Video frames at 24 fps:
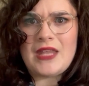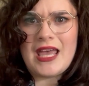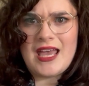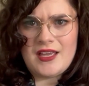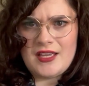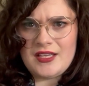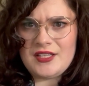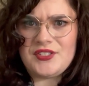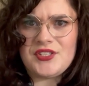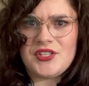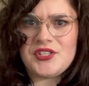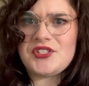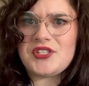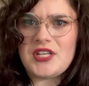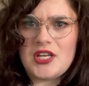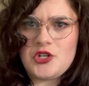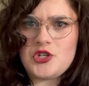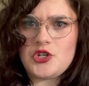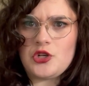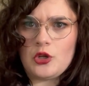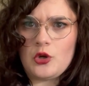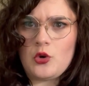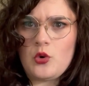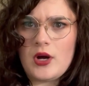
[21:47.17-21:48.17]

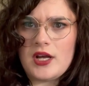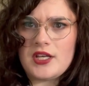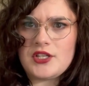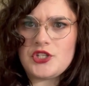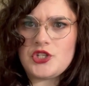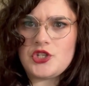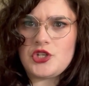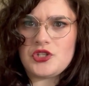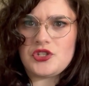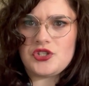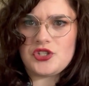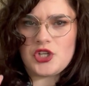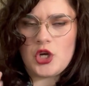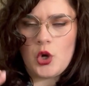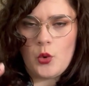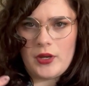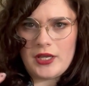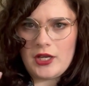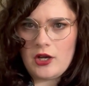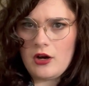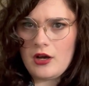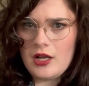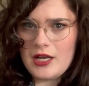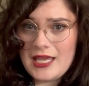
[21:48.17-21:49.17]
existential questions
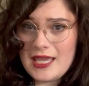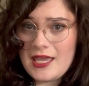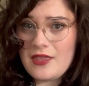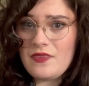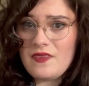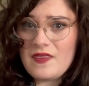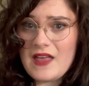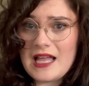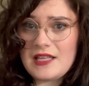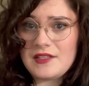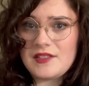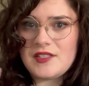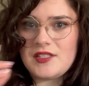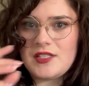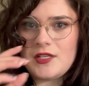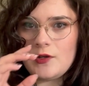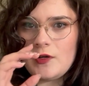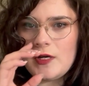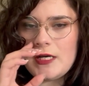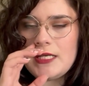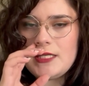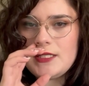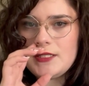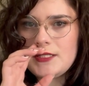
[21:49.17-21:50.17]
going on in that
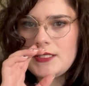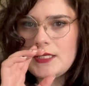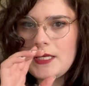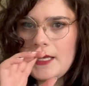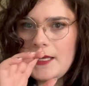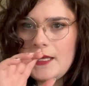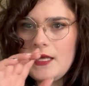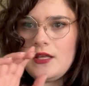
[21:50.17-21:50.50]
series.